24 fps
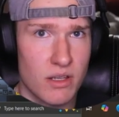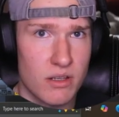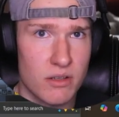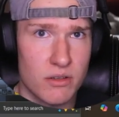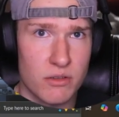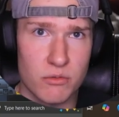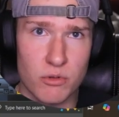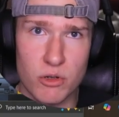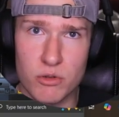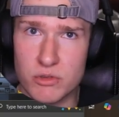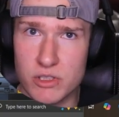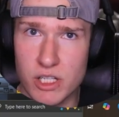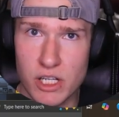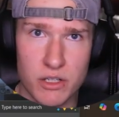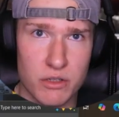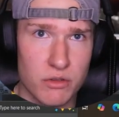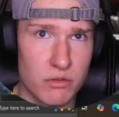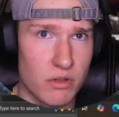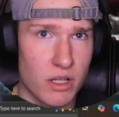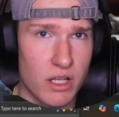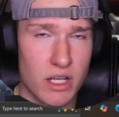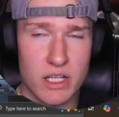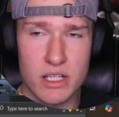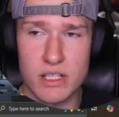rotator
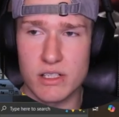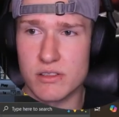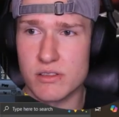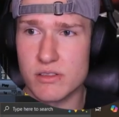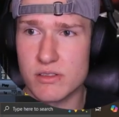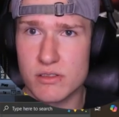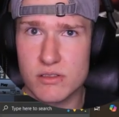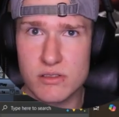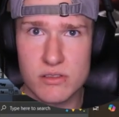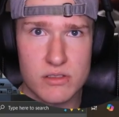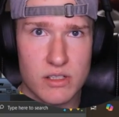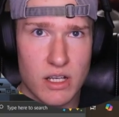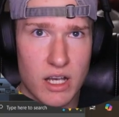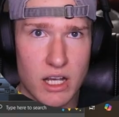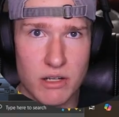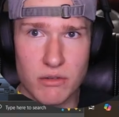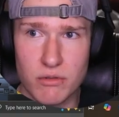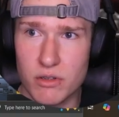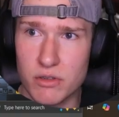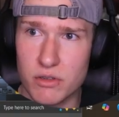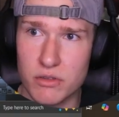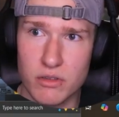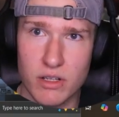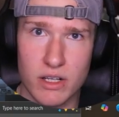lights, side
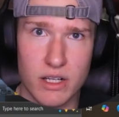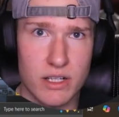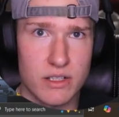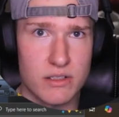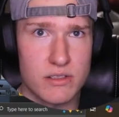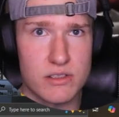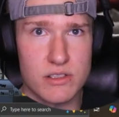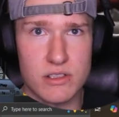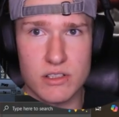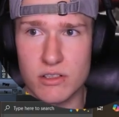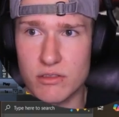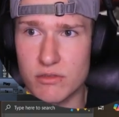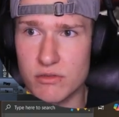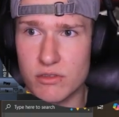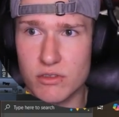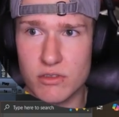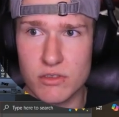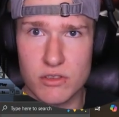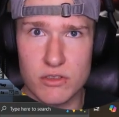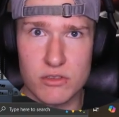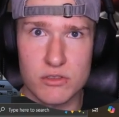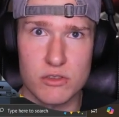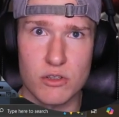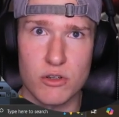runner lights.
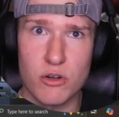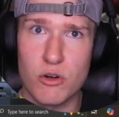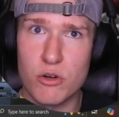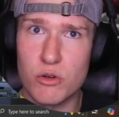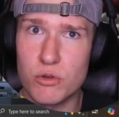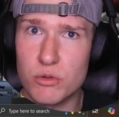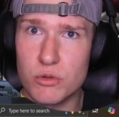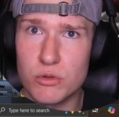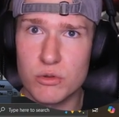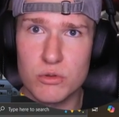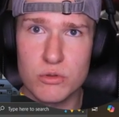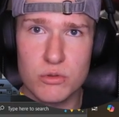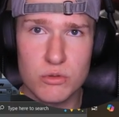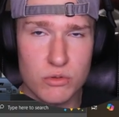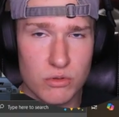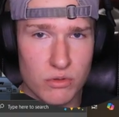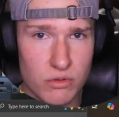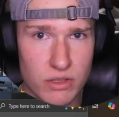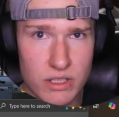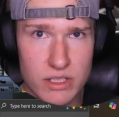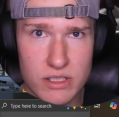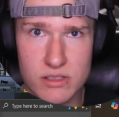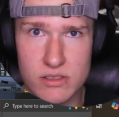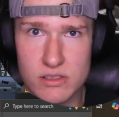There's a whole
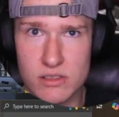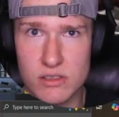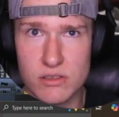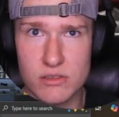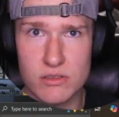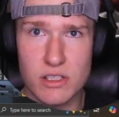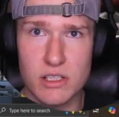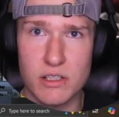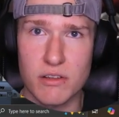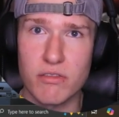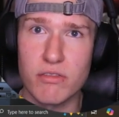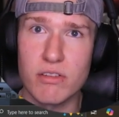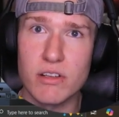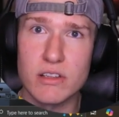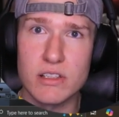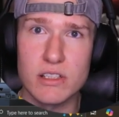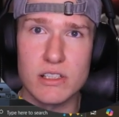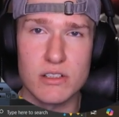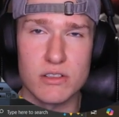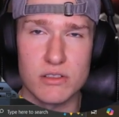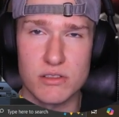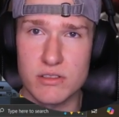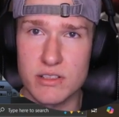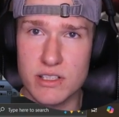list. There's like
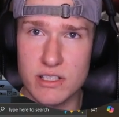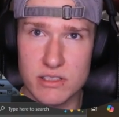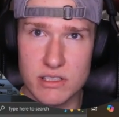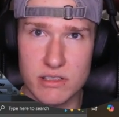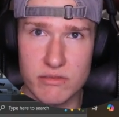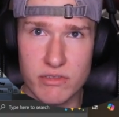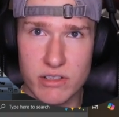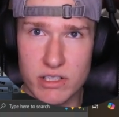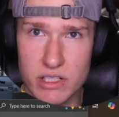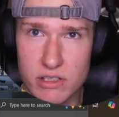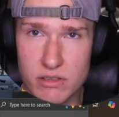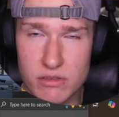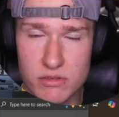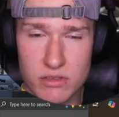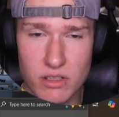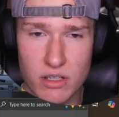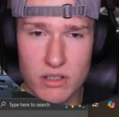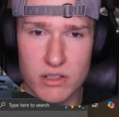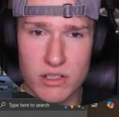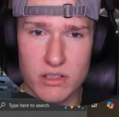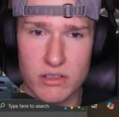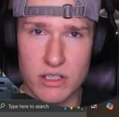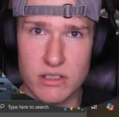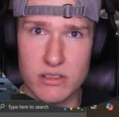50 or 60 videos on
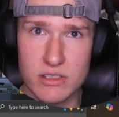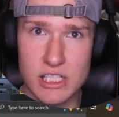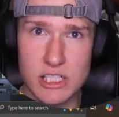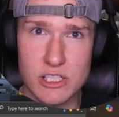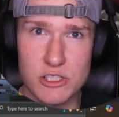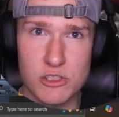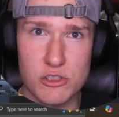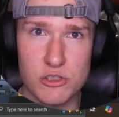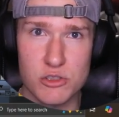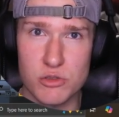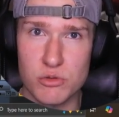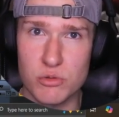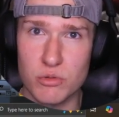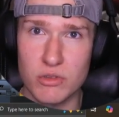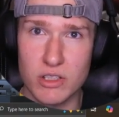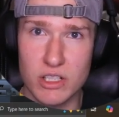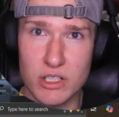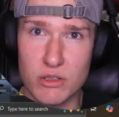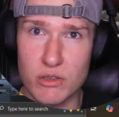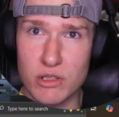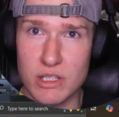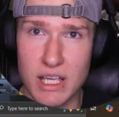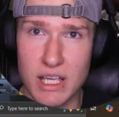there that teaches you literally